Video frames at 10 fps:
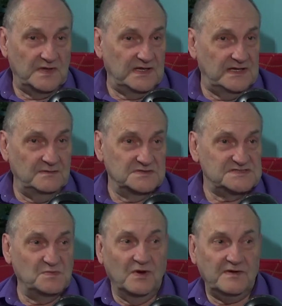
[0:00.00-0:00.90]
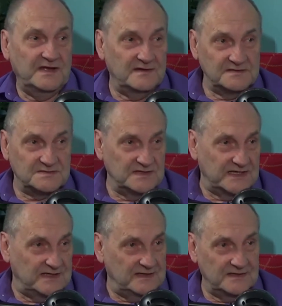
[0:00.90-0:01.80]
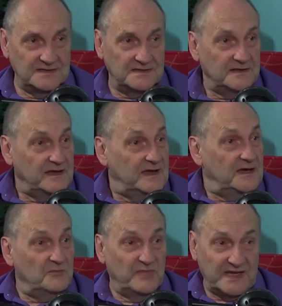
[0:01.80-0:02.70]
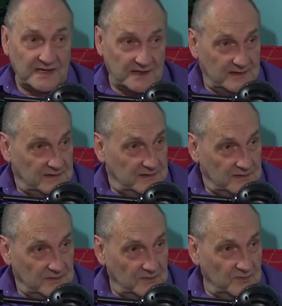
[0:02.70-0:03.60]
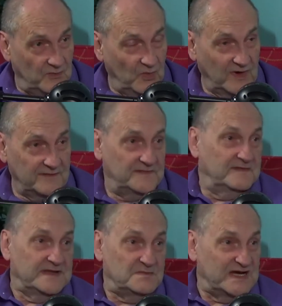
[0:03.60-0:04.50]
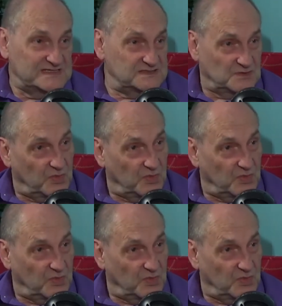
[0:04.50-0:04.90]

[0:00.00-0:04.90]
he was smoking and drinking and being one of the Leamaster